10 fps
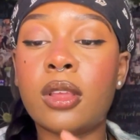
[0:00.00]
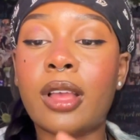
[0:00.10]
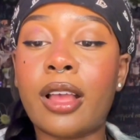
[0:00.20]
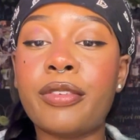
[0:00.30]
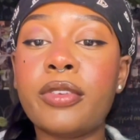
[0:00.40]

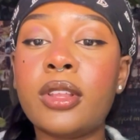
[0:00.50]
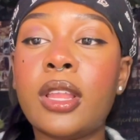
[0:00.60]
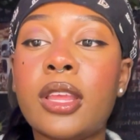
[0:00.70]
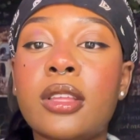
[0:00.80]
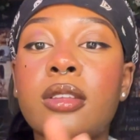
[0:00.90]
I feel
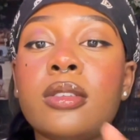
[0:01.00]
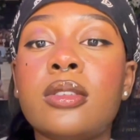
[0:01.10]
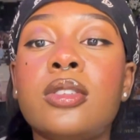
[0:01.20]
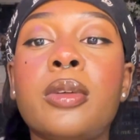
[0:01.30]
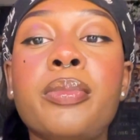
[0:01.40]
like
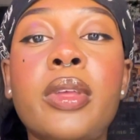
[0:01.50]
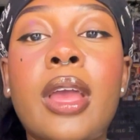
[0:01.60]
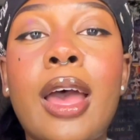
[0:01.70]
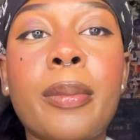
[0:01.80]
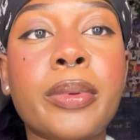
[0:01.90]
something
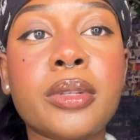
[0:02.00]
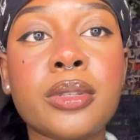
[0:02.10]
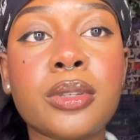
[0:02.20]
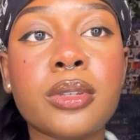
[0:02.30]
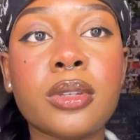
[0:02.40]
happened